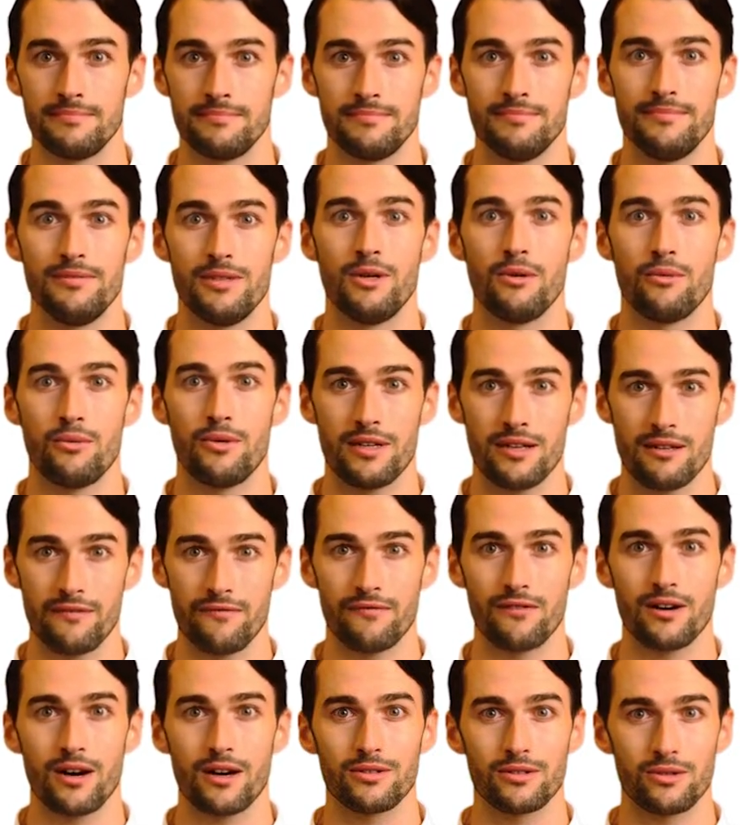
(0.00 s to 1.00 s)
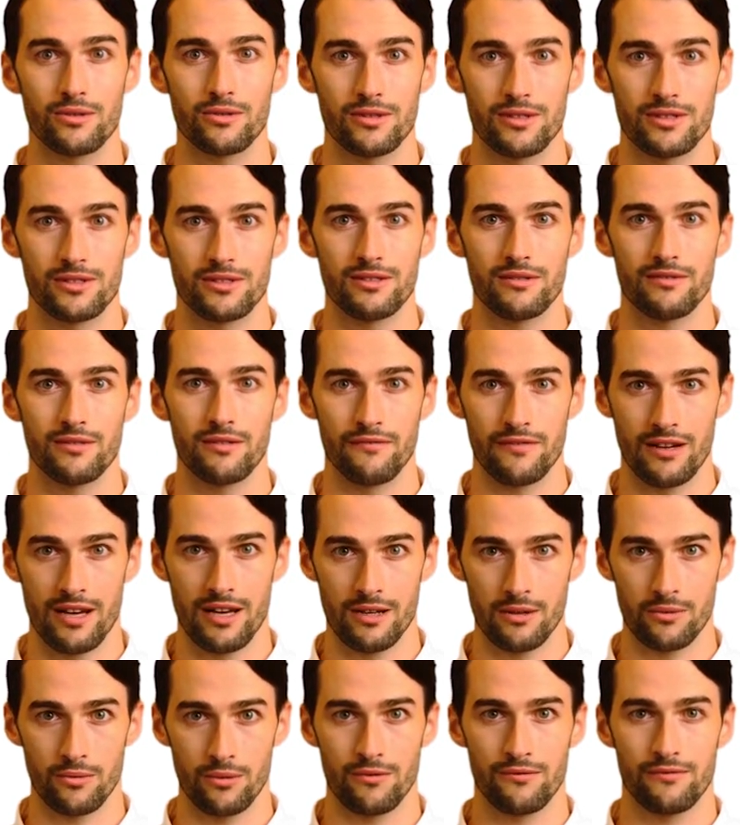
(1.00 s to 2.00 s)
Here we can find a list of
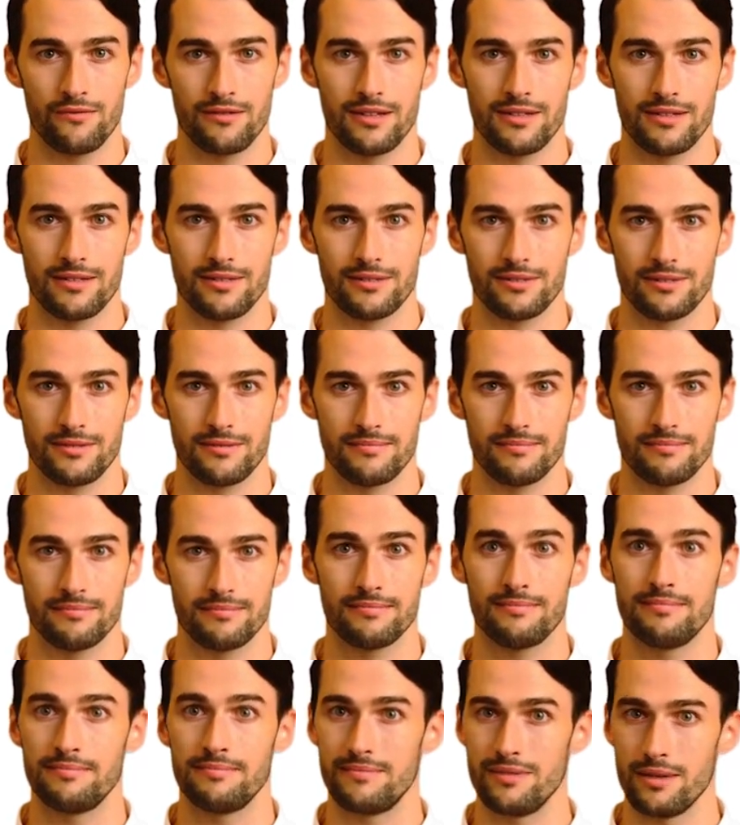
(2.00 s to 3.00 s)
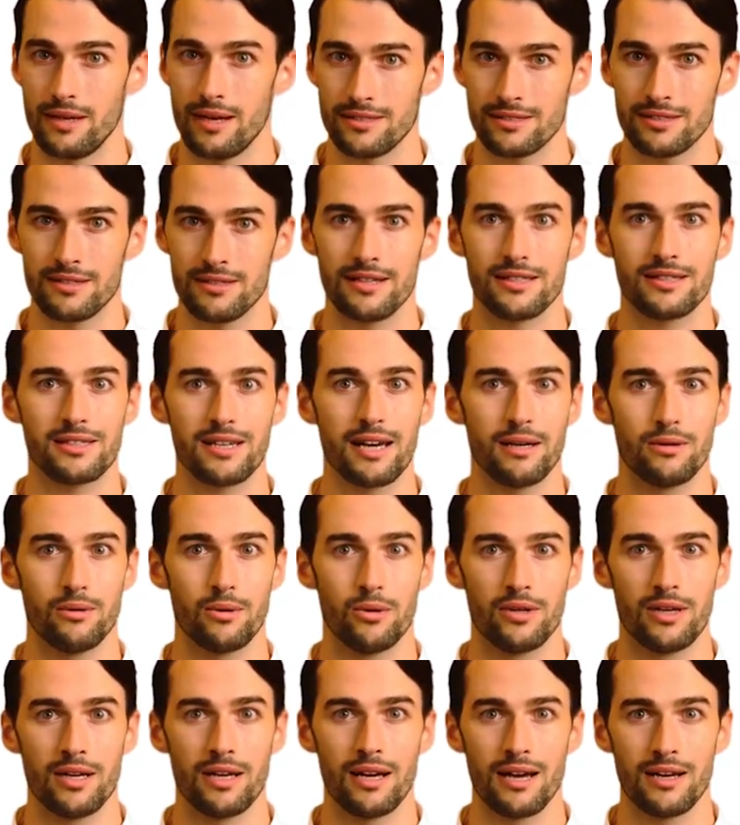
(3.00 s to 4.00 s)
available feeds. Let's an example
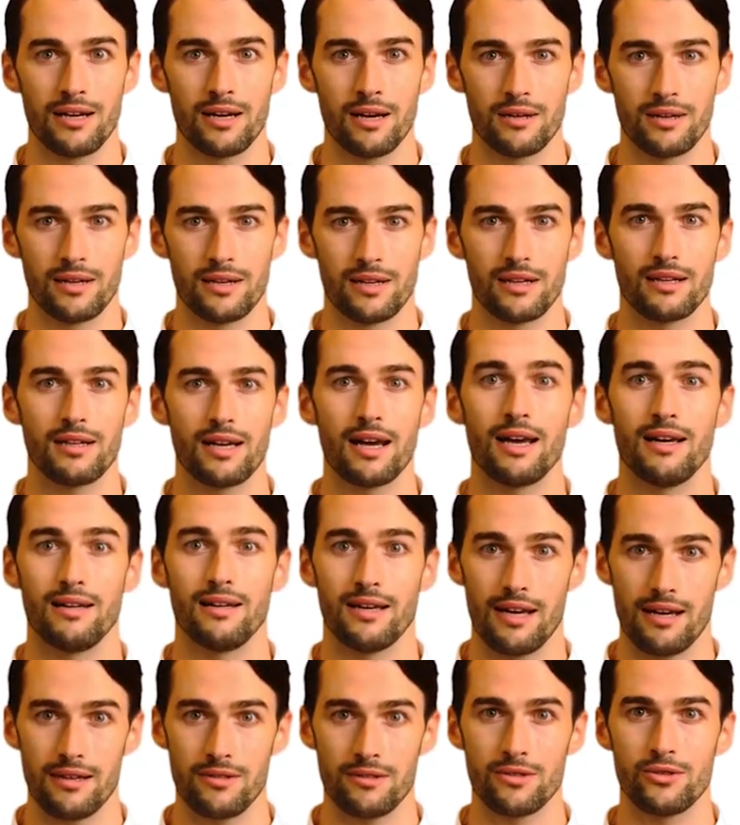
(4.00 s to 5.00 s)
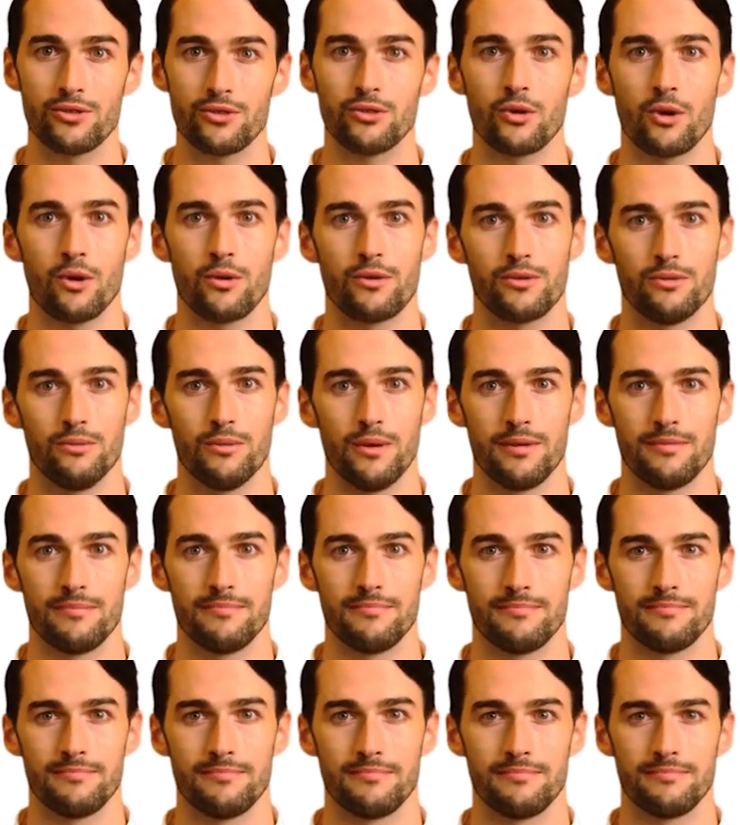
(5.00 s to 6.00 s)
click on the Command and Controls one.
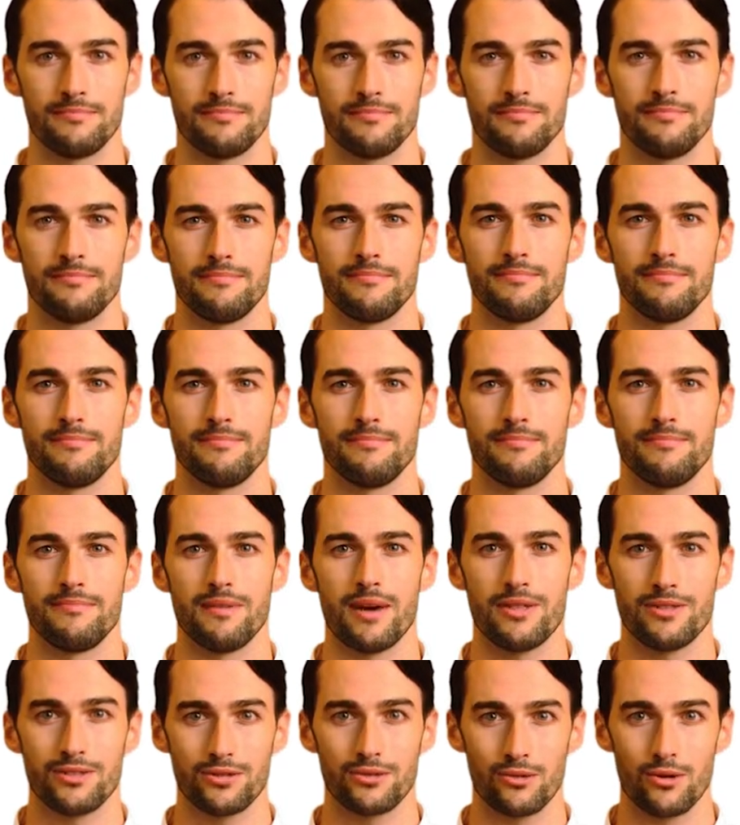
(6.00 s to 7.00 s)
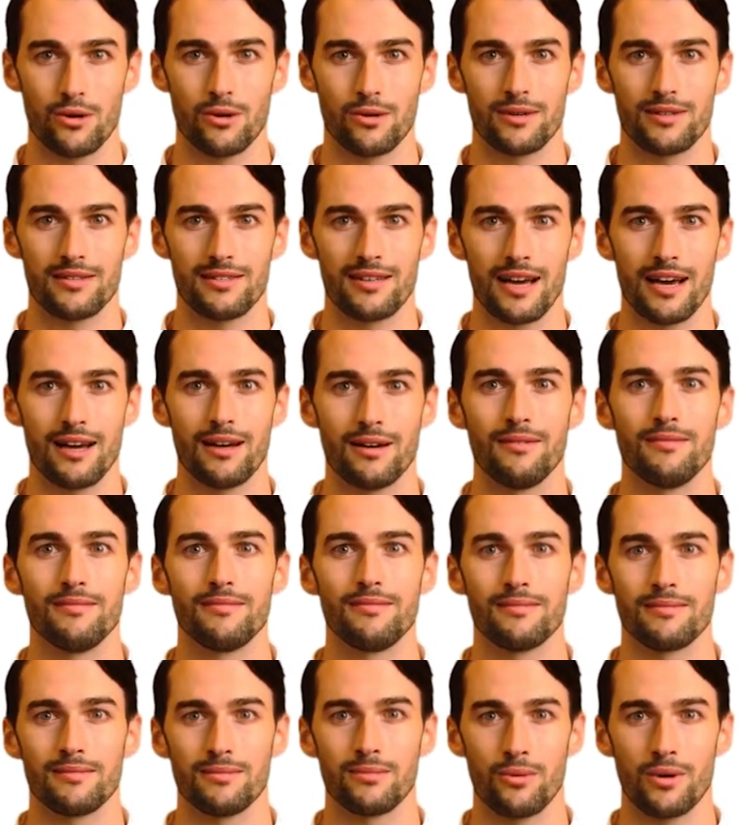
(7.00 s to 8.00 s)
By scrolling down,
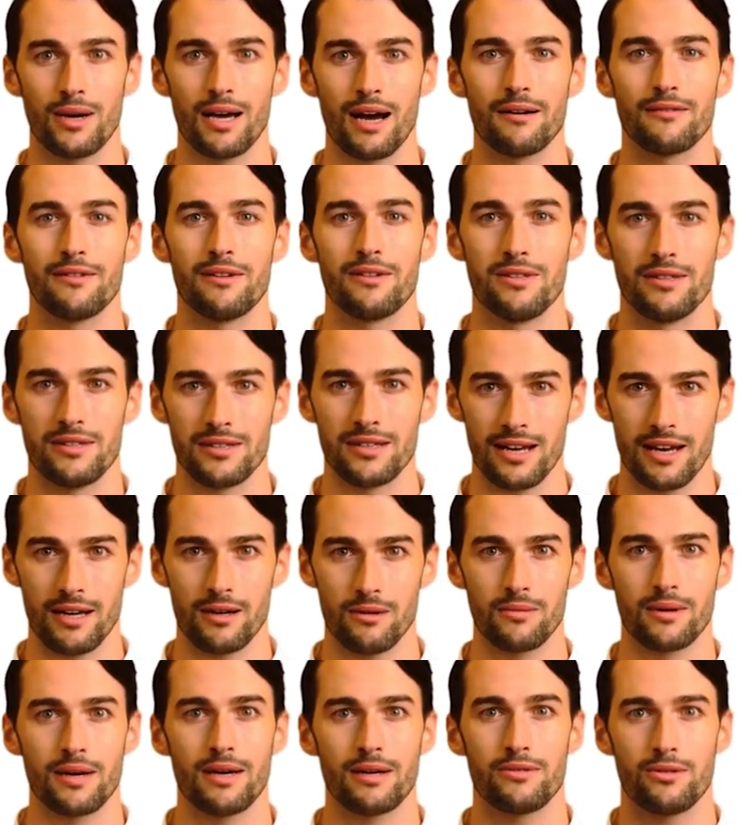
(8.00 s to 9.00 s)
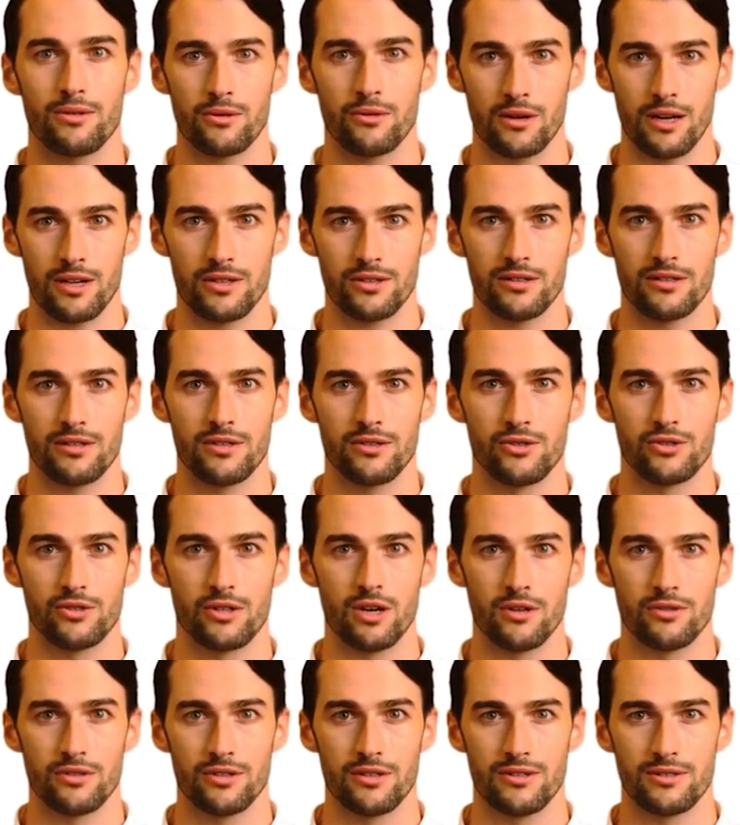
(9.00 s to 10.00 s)
we have the detailed integration
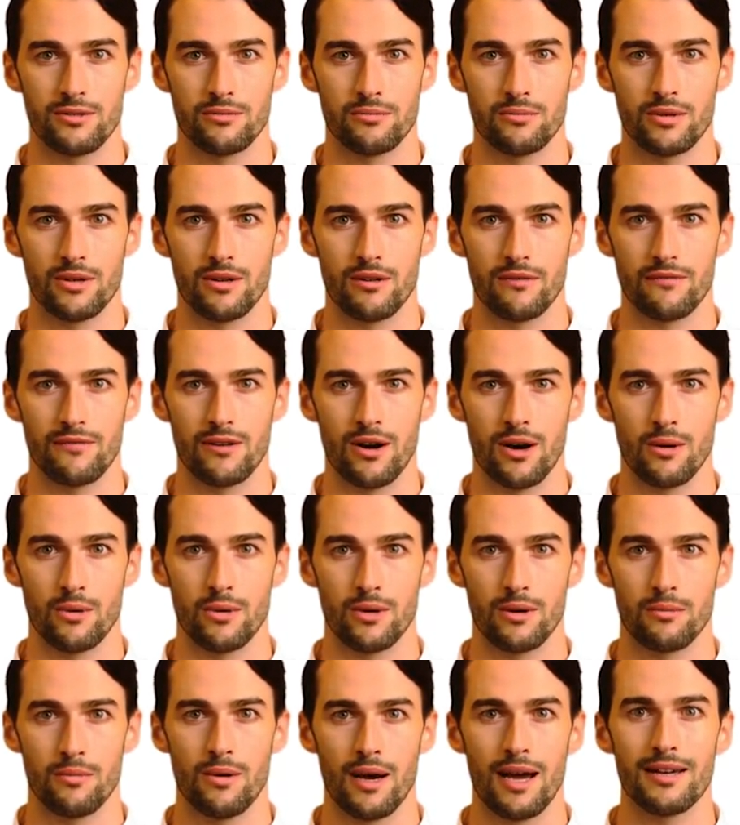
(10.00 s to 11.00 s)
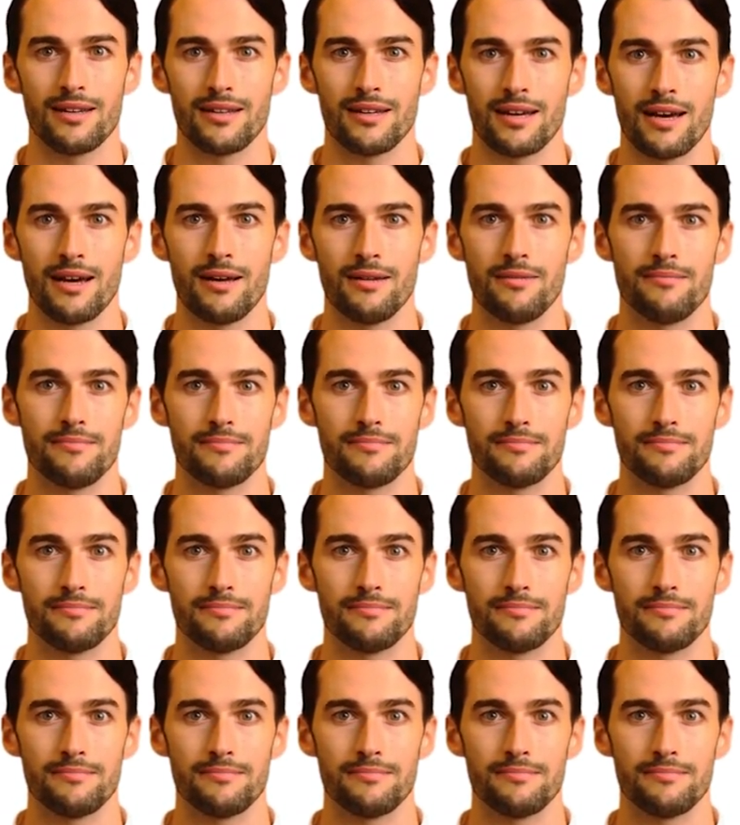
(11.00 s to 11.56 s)
instructions we are following right now.